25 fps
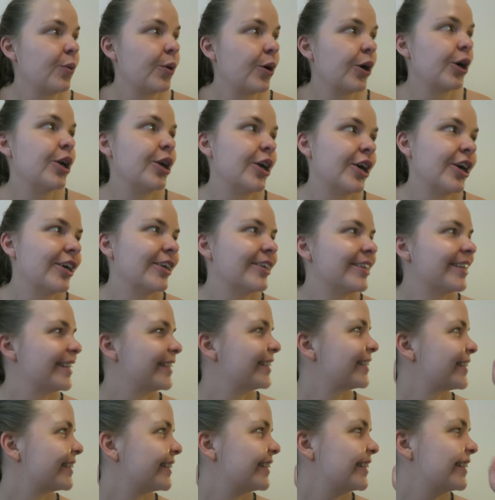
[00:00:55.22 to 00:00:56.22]
order,
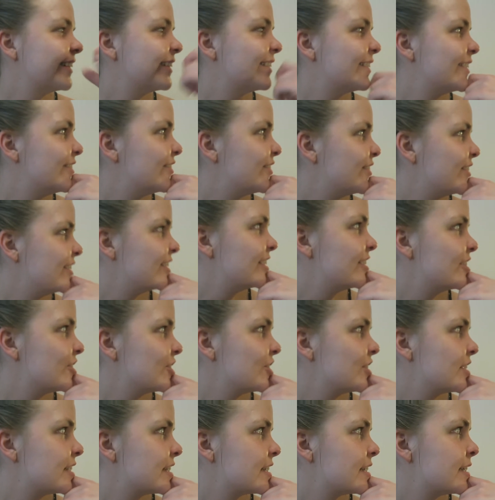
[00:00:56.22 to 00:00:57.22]
like doing
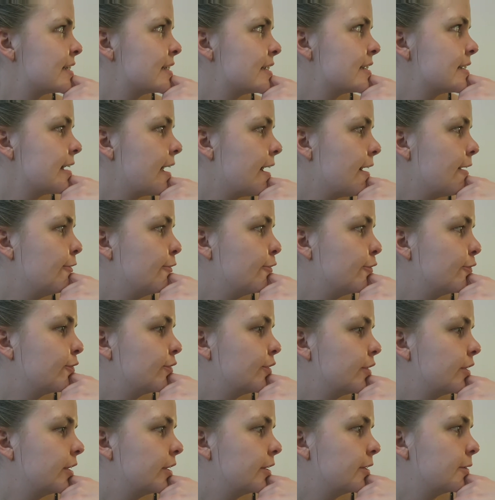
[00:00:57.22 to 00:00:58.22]
dishes and stuff.
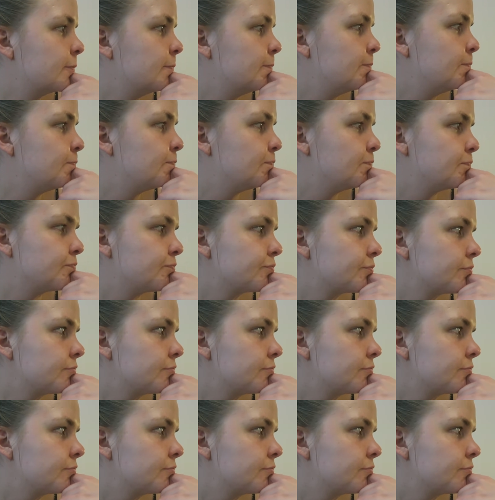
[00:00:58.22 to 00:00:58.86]
Um,